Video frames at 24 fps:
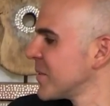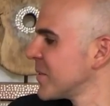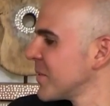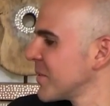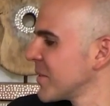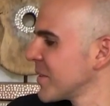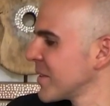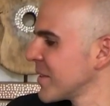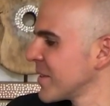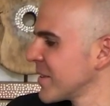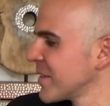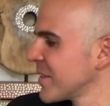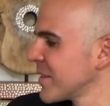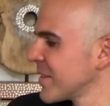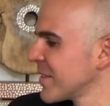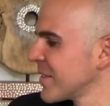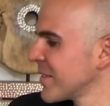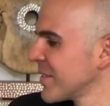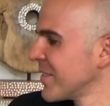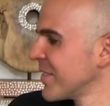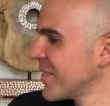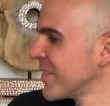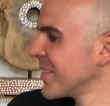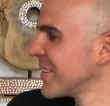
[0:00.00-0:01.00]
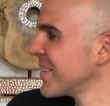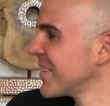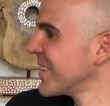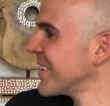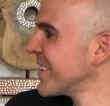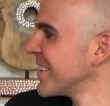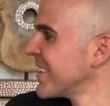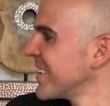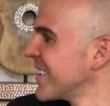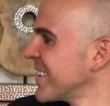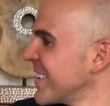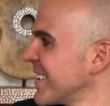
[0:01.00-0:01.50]

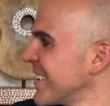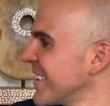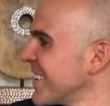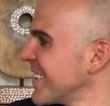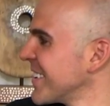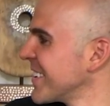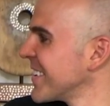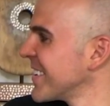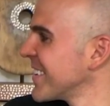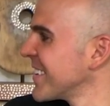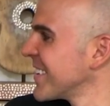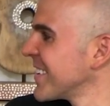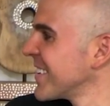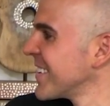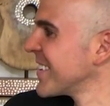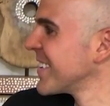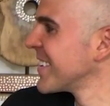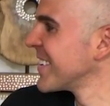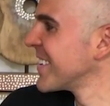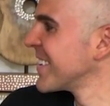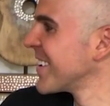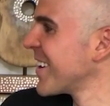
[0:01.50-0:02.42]
The person shown says nothing.